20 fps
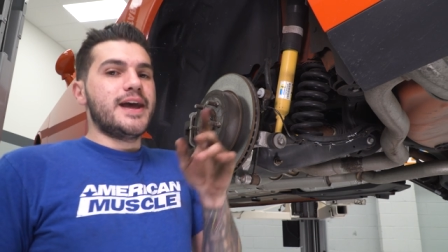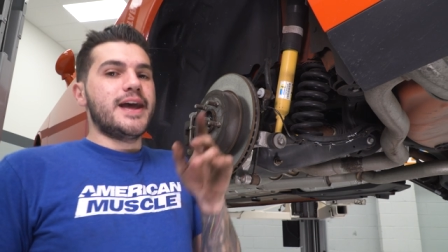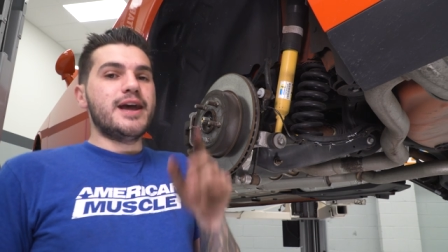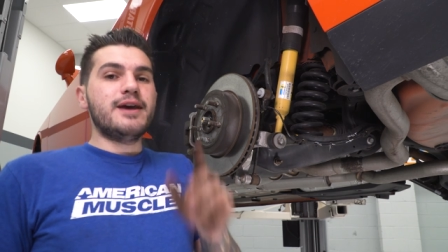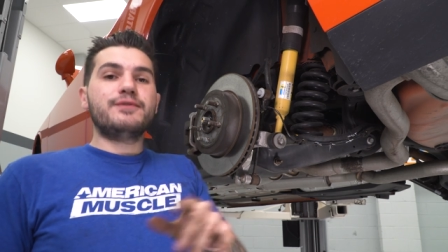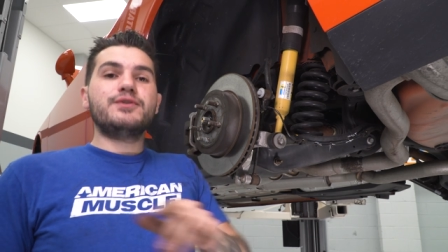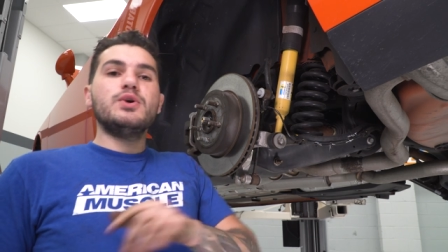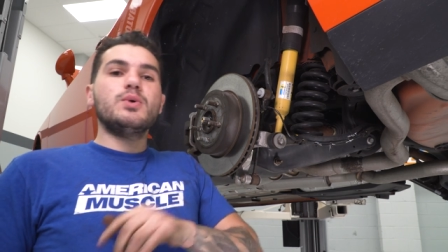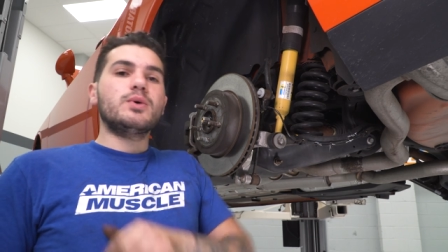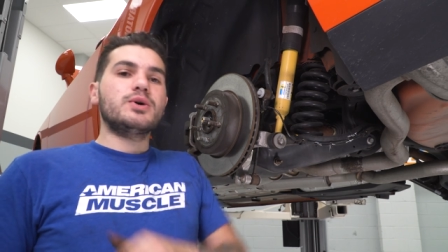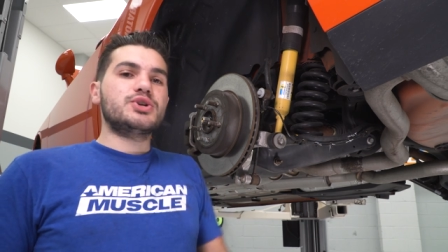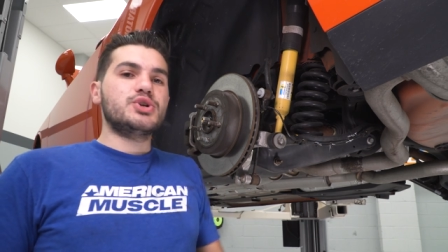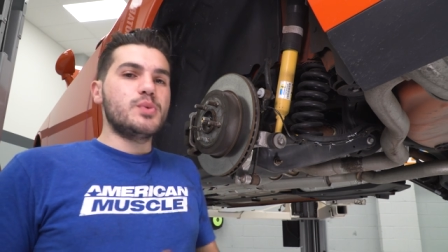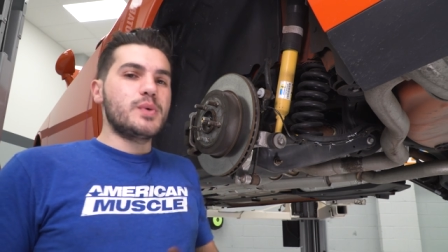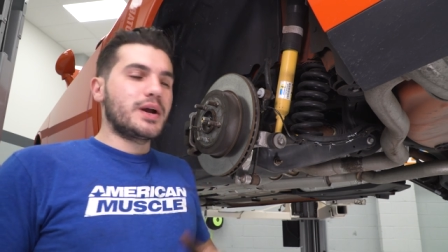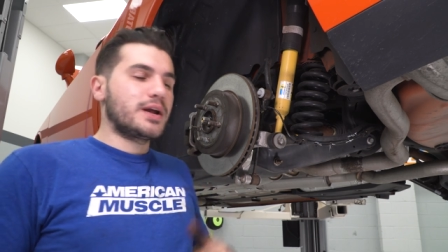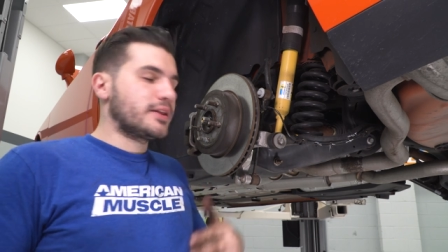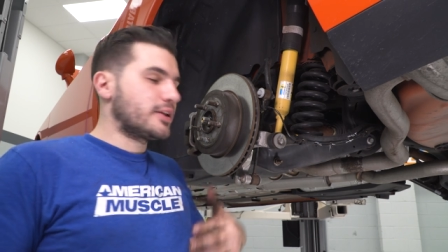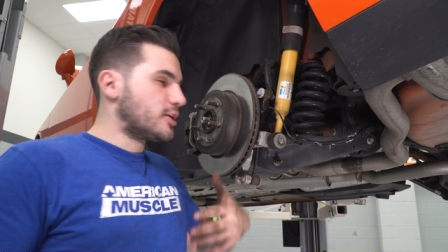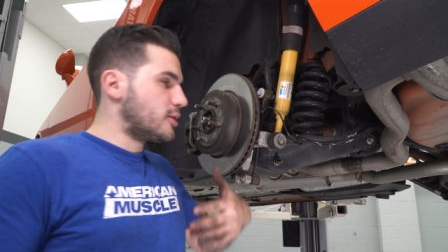If you are
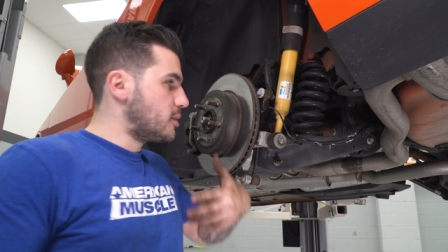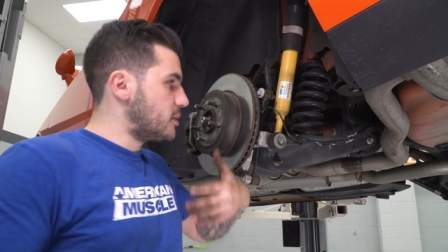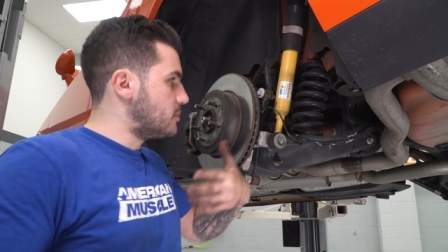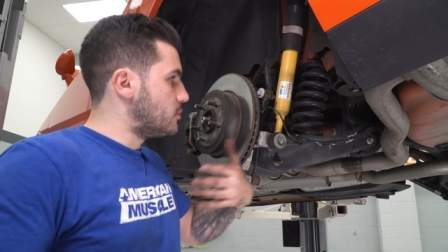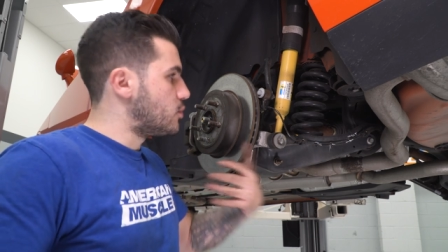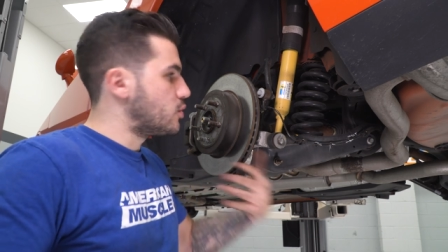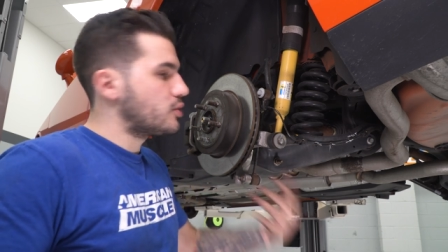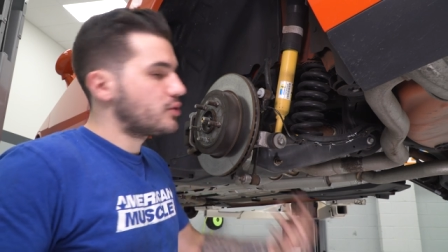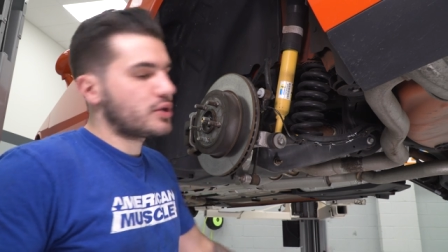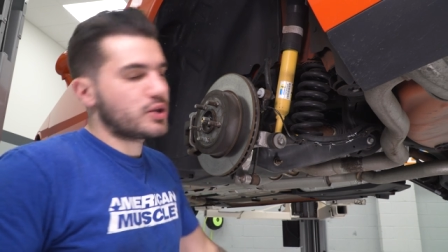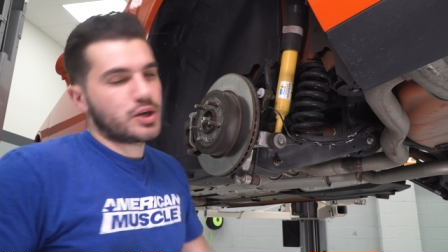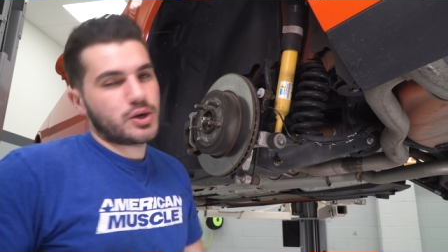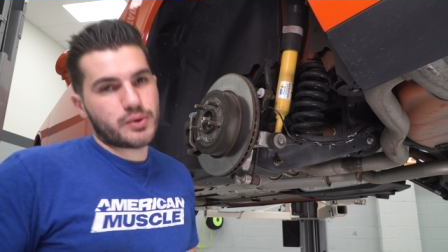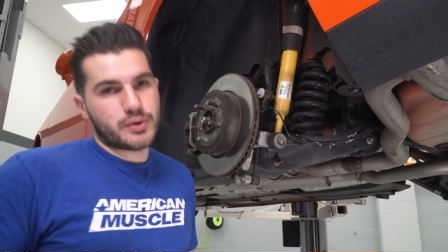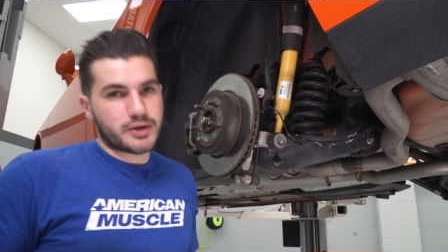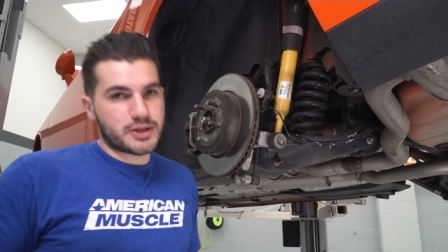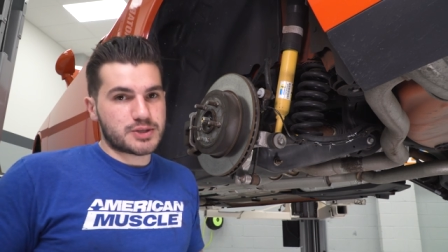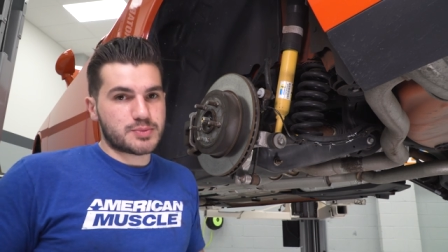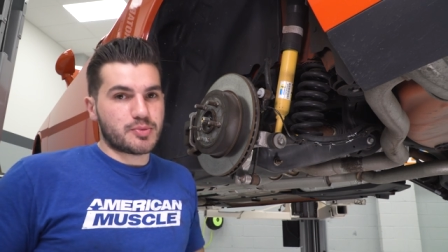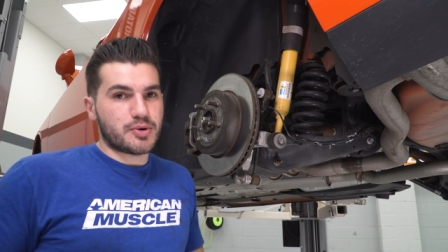doing a little bit more than
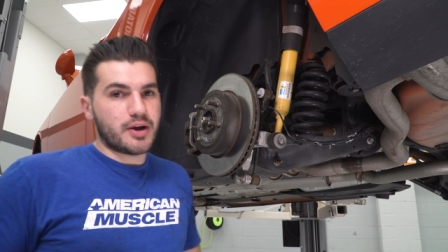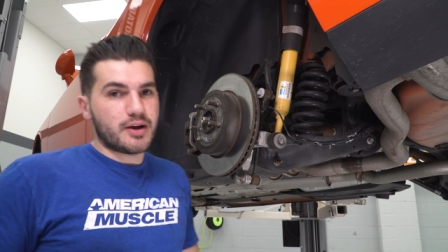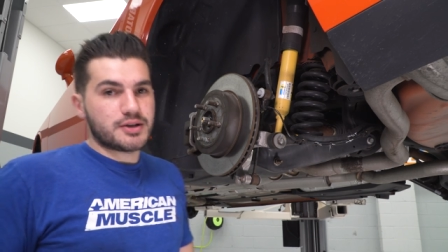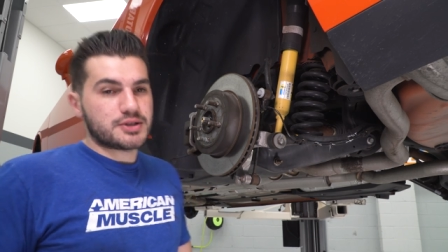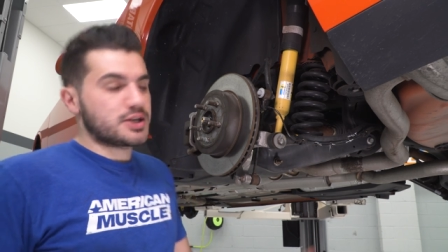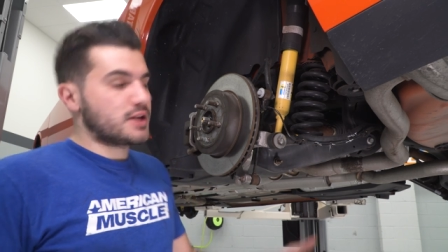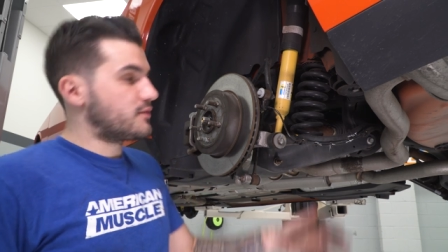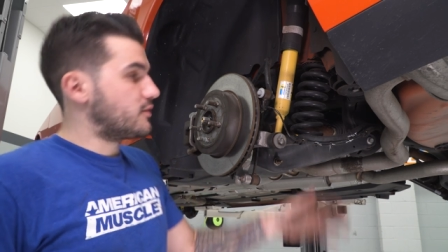lowering springs,